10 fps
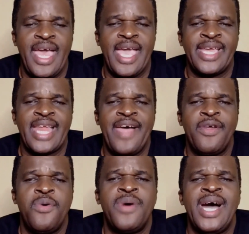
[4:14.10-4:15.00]
In
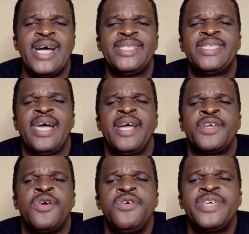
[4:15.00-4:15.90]
other words,
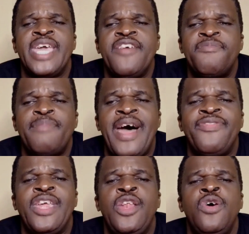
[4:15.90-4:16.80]
God gave
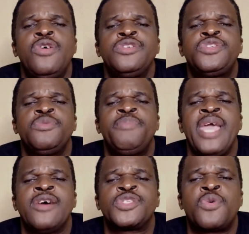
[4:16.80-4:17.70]
man the law to
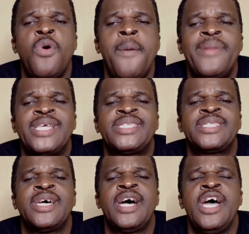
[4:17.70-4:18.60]
be our
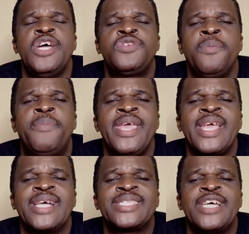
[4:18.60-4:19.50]
schoolmaster, to
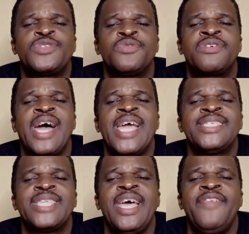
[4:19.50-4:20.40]
bring us unto
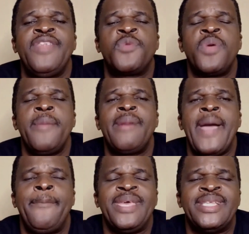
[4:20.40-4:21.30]
Christ, that we
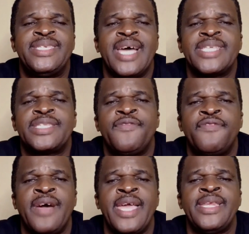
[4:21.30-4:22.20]
might be
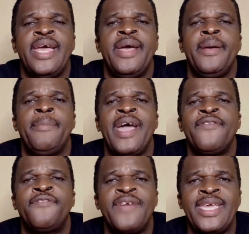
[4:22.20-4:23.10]
justified by
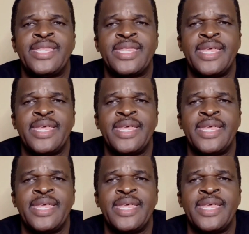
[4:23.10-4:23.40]
faith.